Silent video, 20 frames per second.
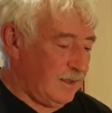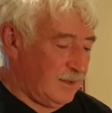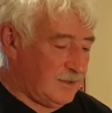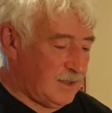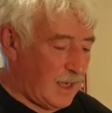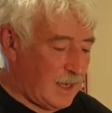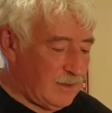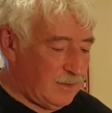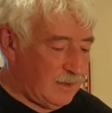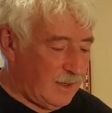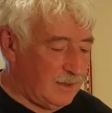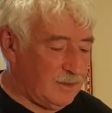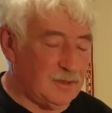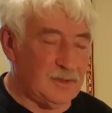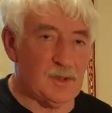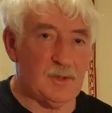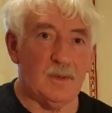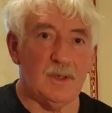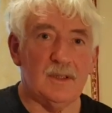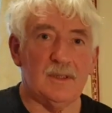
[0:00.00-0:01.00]
So I'll
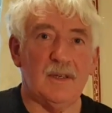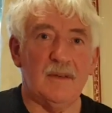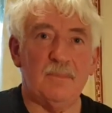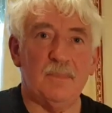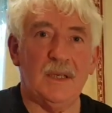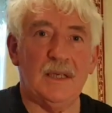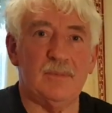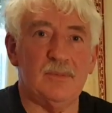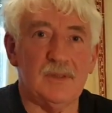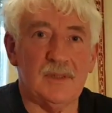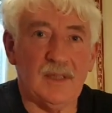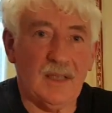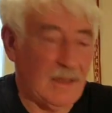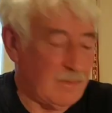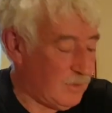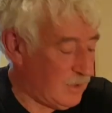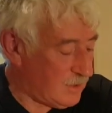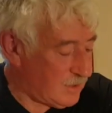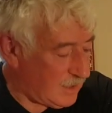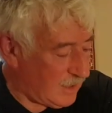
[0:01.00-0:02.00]
always welcome people's
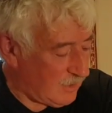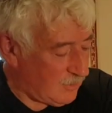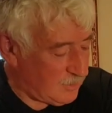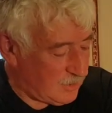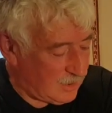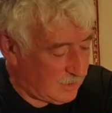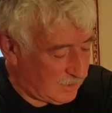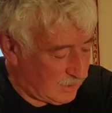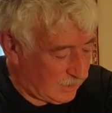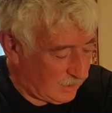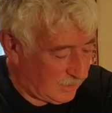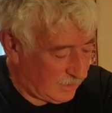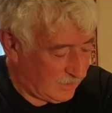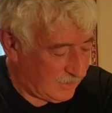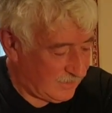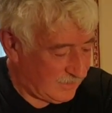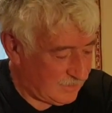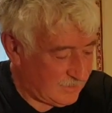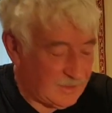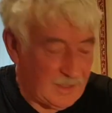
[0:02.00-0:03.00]
comments, say what they think.
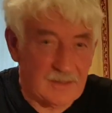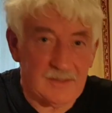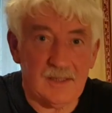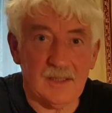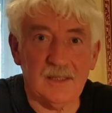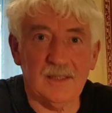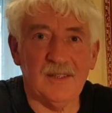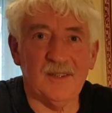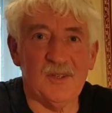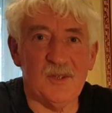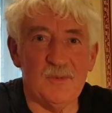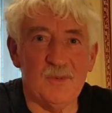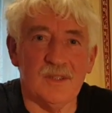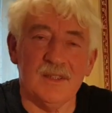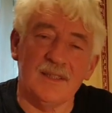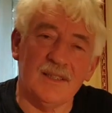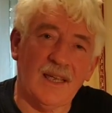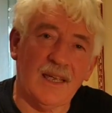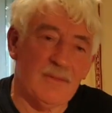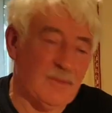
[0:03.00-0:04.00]
You know, it's encouragement
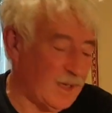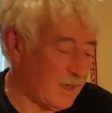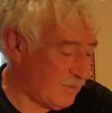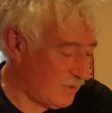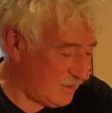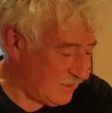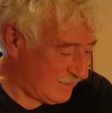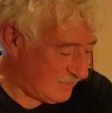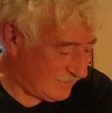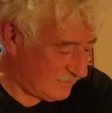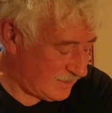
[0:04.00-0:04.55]
to keep going.